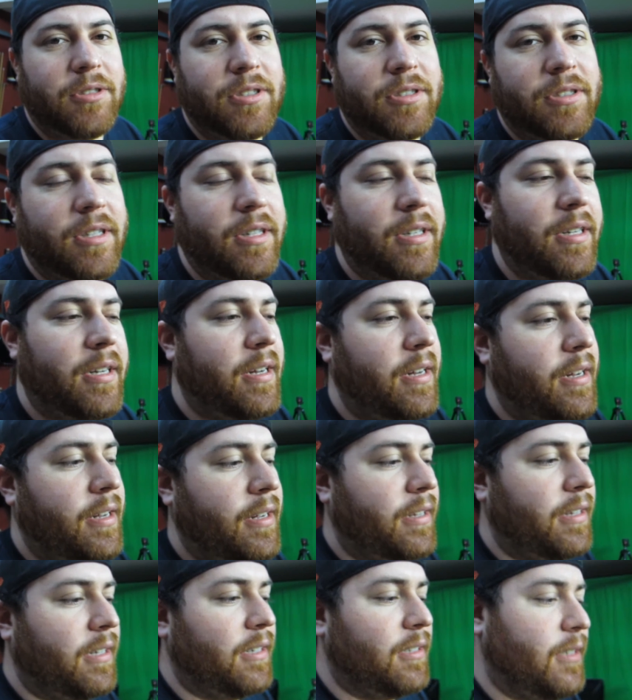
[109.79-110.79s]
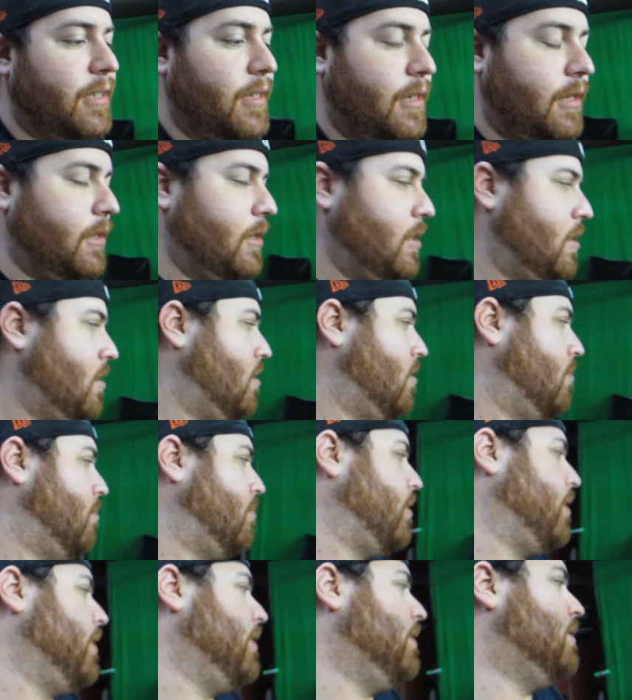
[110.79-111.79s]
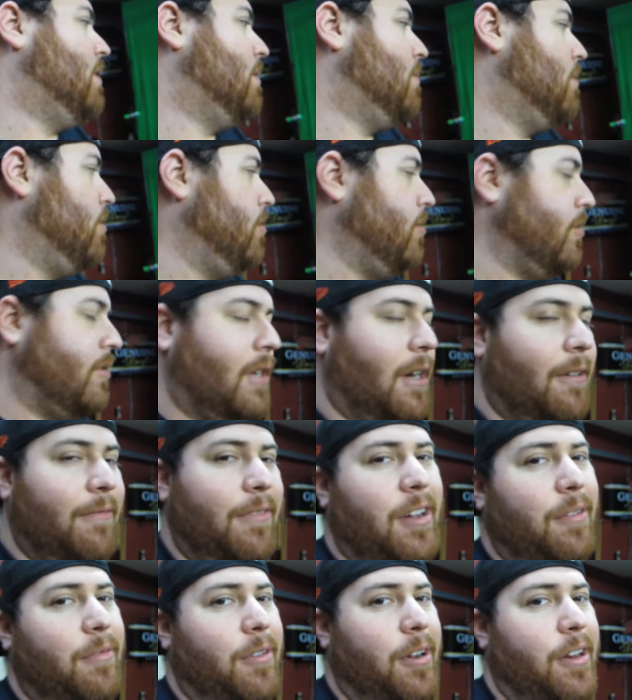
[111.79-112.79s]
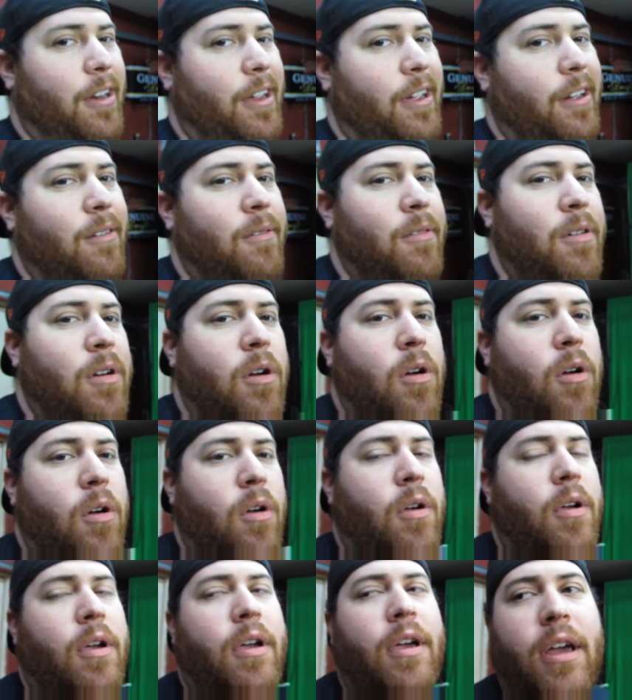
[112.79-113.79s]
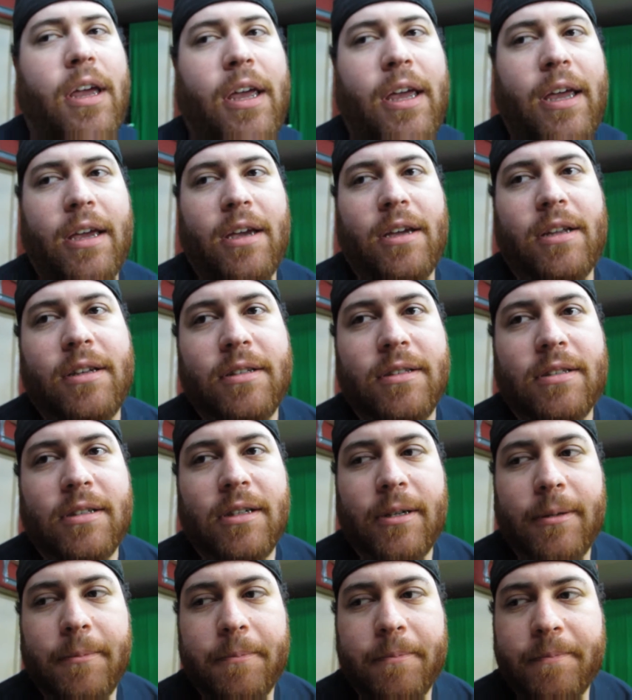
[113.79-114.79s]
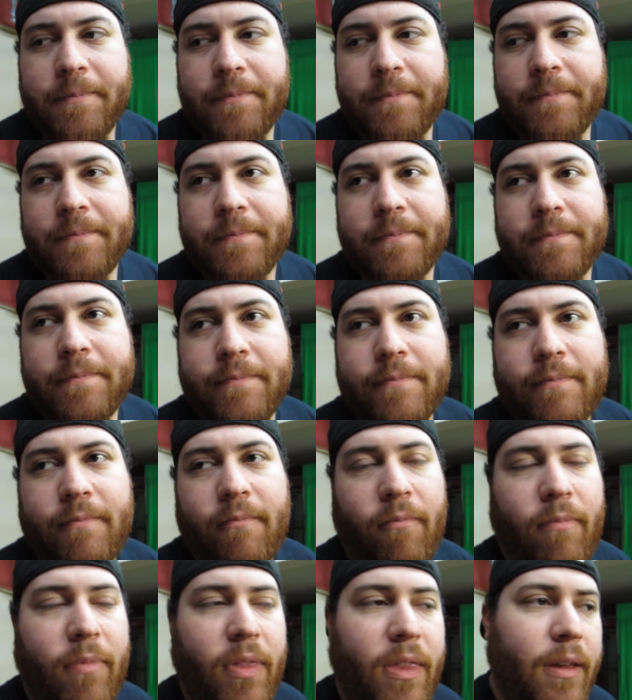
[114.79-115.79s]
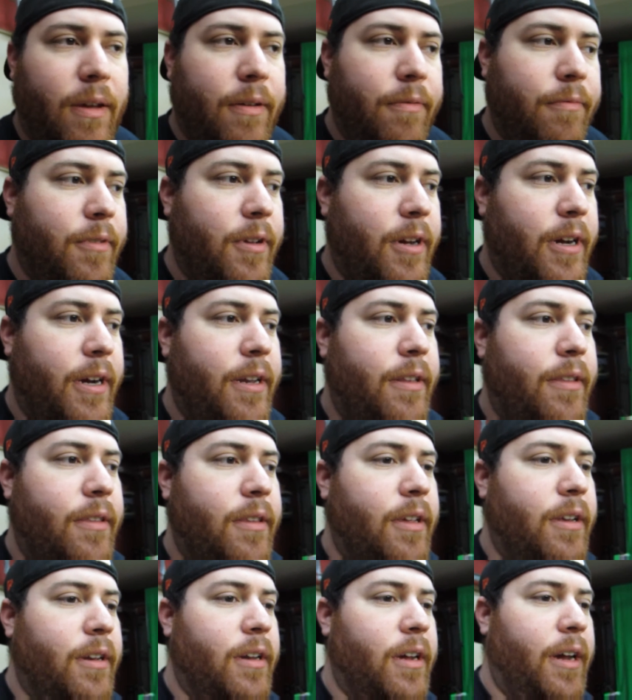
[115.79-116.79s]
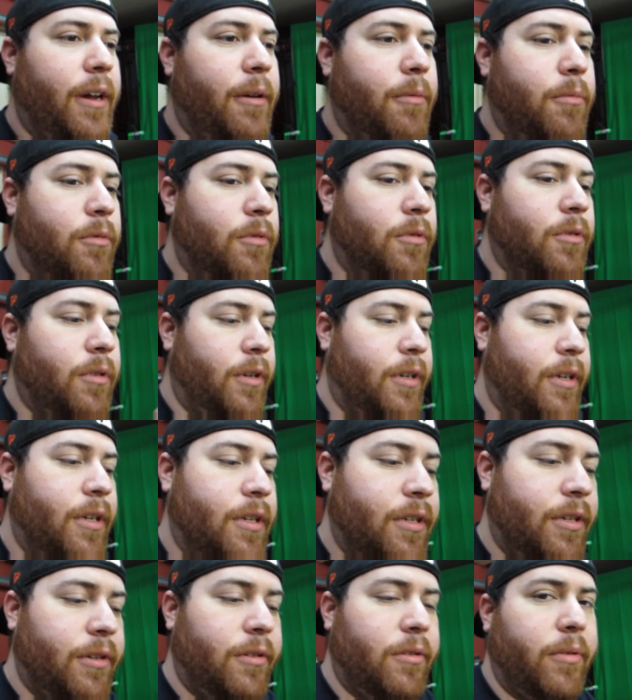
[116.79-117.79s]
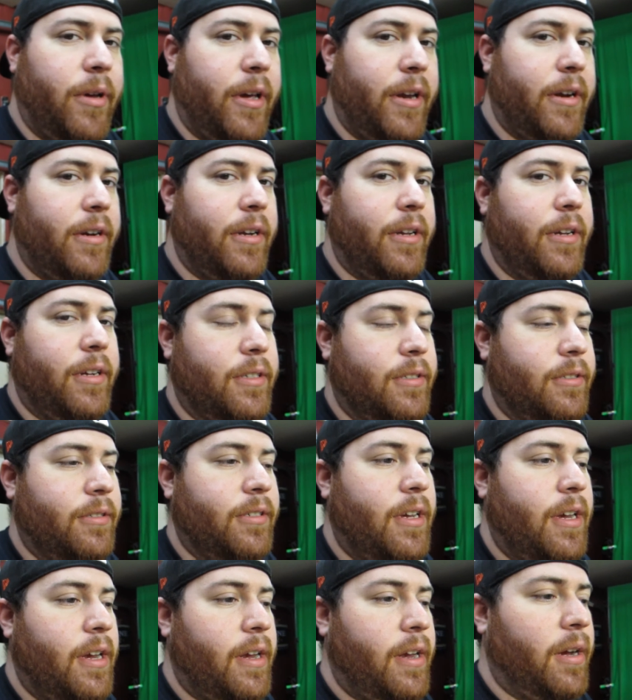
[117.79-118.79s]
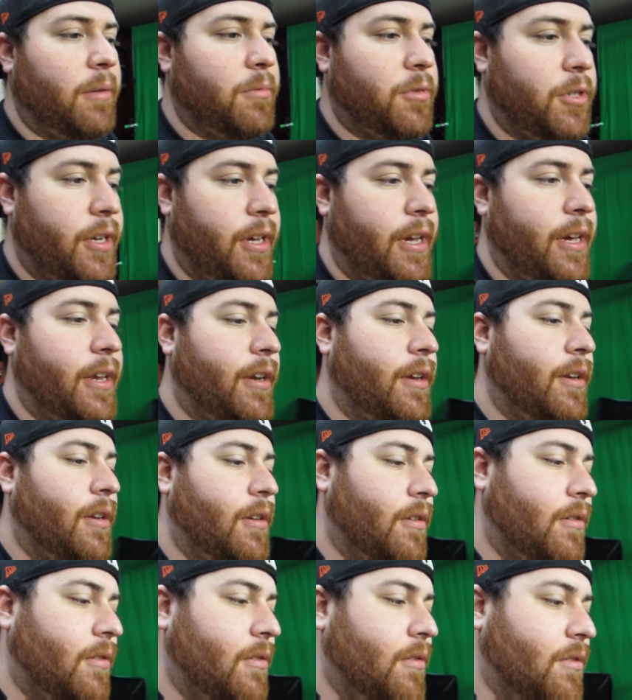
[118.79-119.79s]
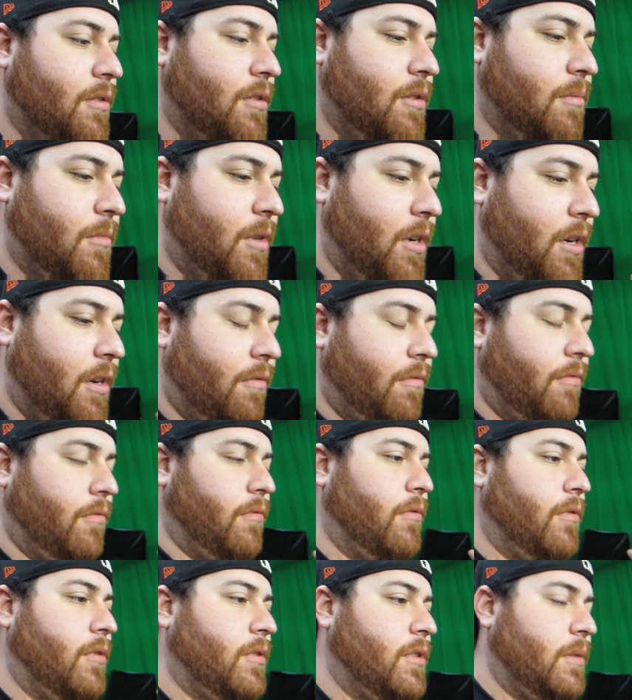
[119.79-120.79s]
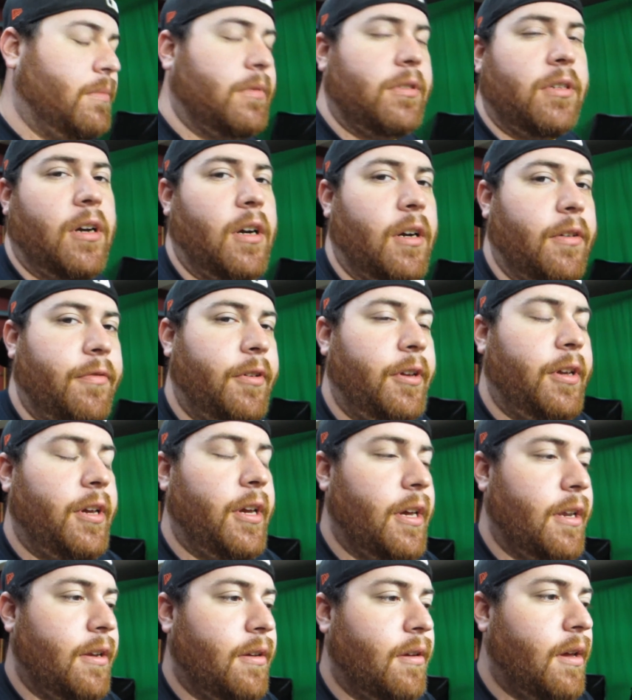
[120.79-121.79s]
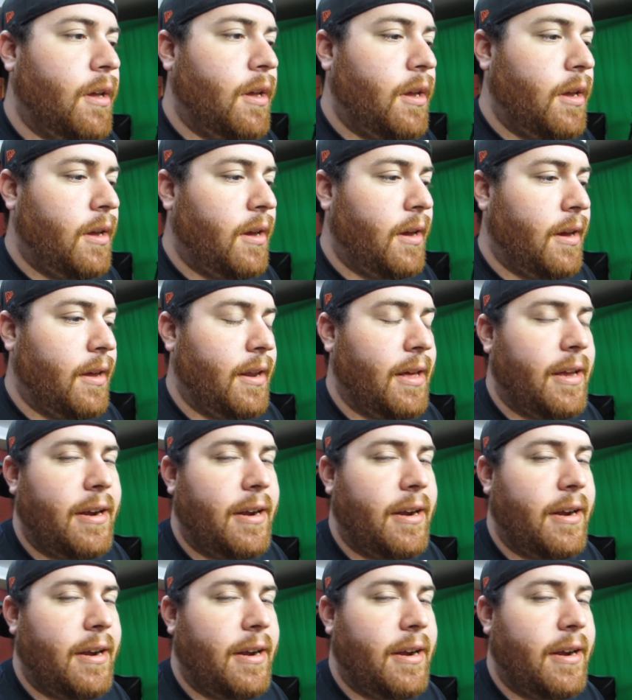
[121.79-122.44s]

just going to, like I said, probably attempt to do a top five right now and um, if not then I will continue editing because I'm trying to edit some kind of cinematography and and